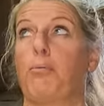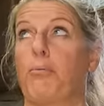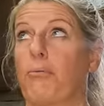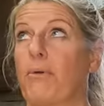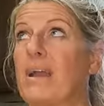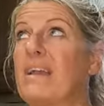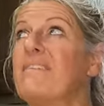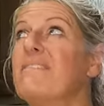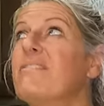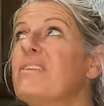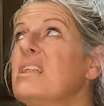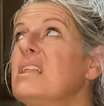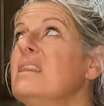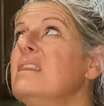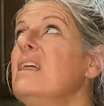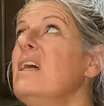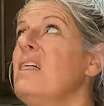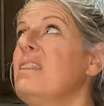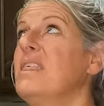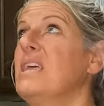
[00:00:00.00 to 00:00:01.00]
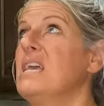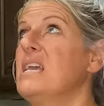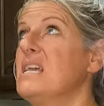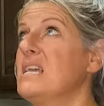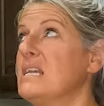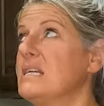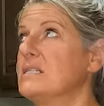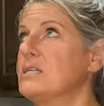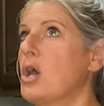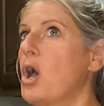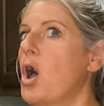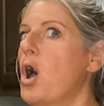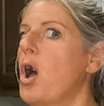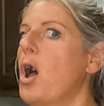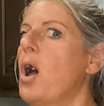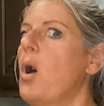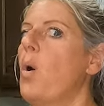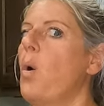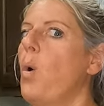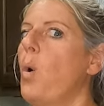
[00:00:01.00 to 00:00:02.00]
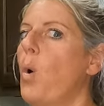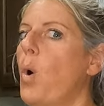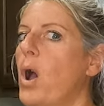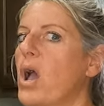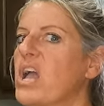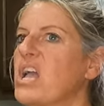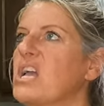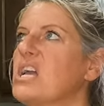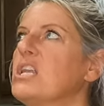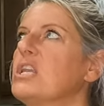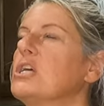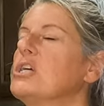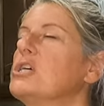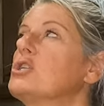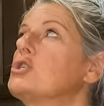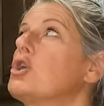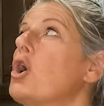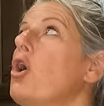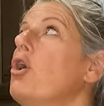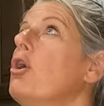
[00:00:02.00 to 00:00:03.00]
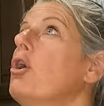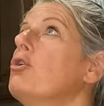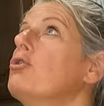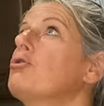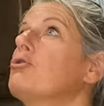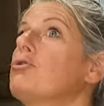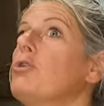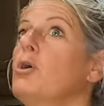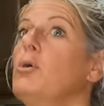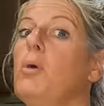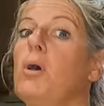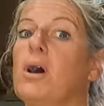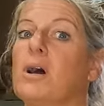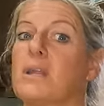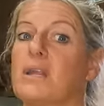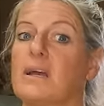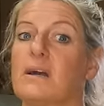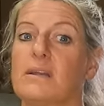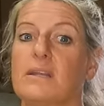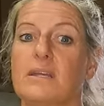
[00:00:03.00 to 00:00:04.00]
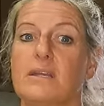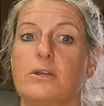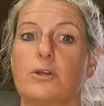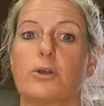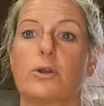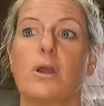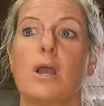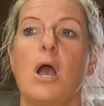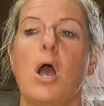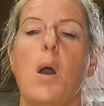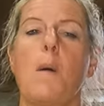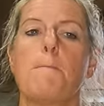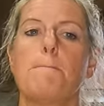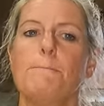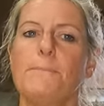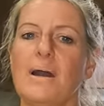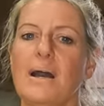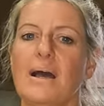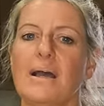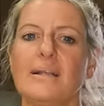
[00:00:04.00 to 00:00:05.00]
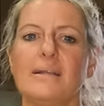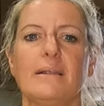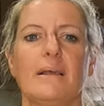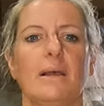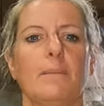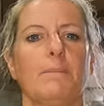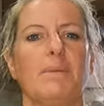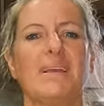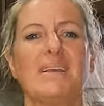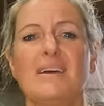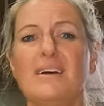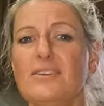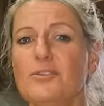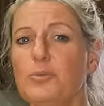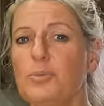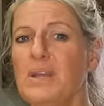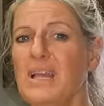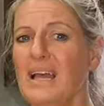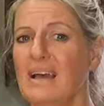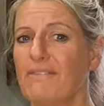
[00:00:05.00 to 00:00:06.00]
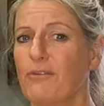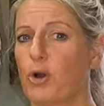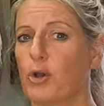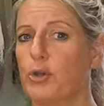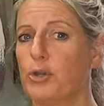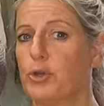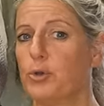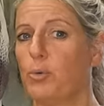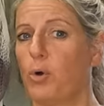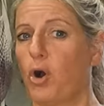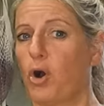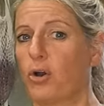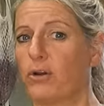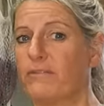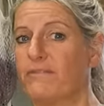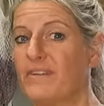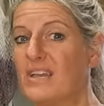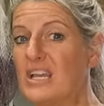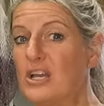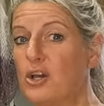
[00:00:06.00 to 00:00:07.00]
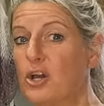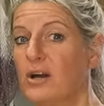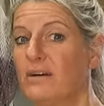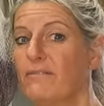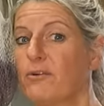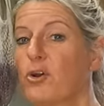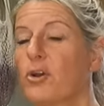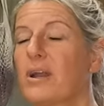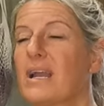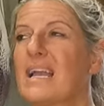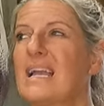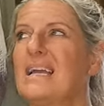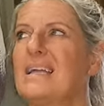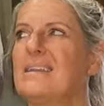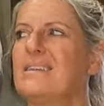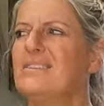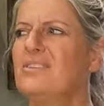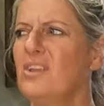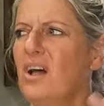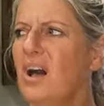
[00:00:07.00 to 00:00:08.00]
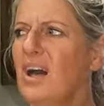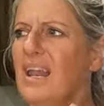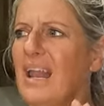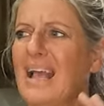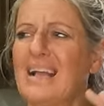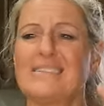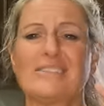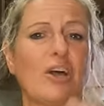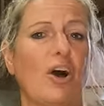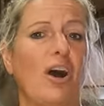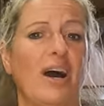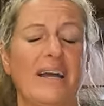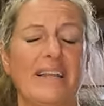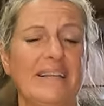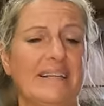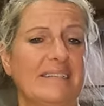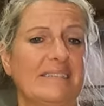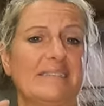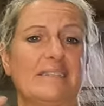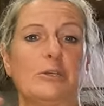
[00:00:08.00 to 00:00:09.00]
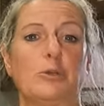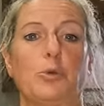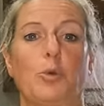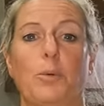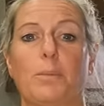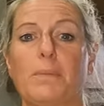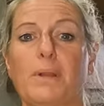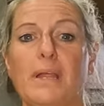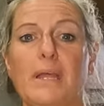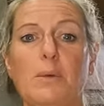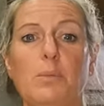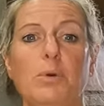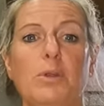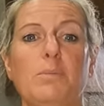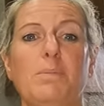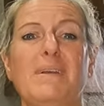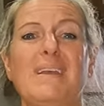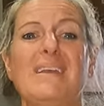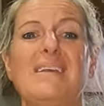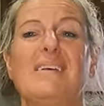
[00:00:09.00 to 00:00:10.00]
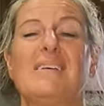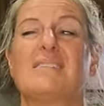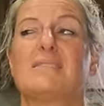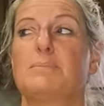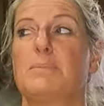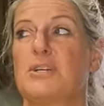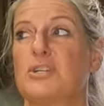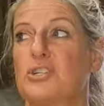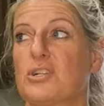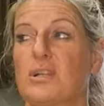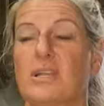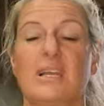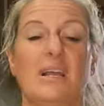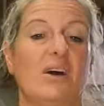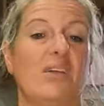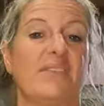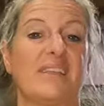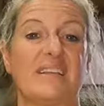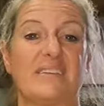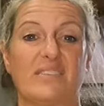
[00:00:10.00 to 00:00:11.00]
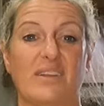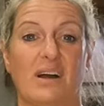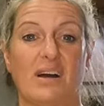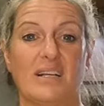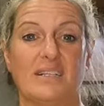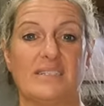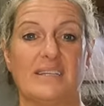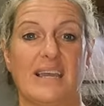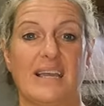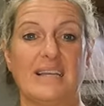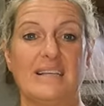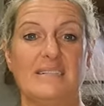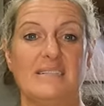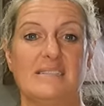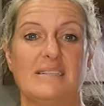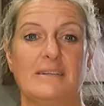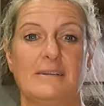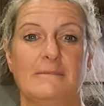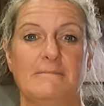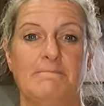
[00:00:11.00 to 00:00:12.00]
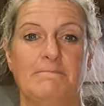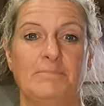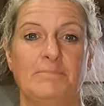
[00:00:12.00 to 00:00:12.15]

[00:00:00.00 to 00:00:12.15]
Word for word: braving the heat. It is so hot out here, but because we have our new RV cover, it's not as hot as it normally would be, especially on these hot days.